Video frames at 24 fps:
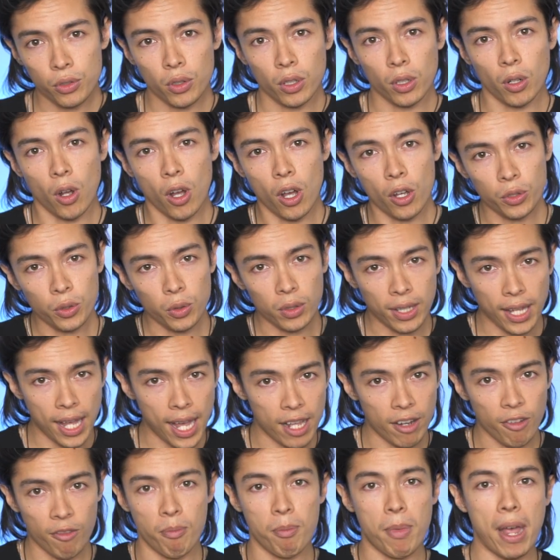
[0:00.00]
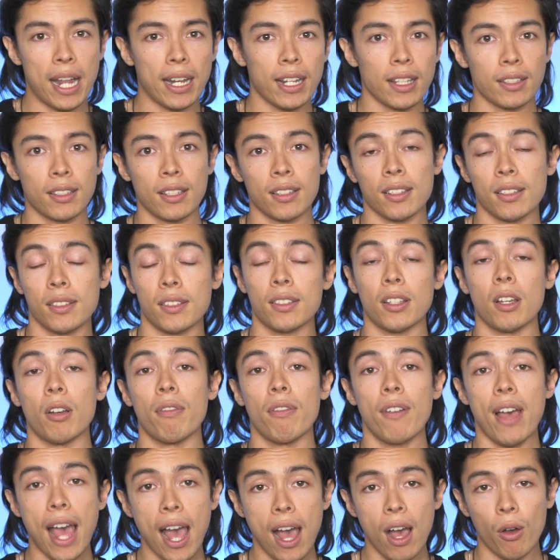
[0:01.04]
So it also kind of balances
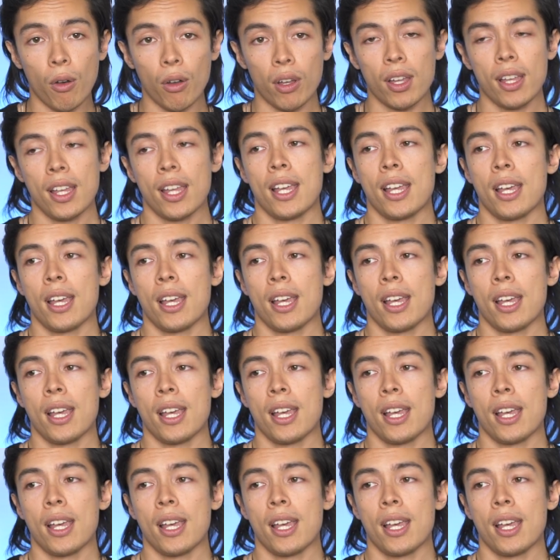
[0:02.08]
itself out.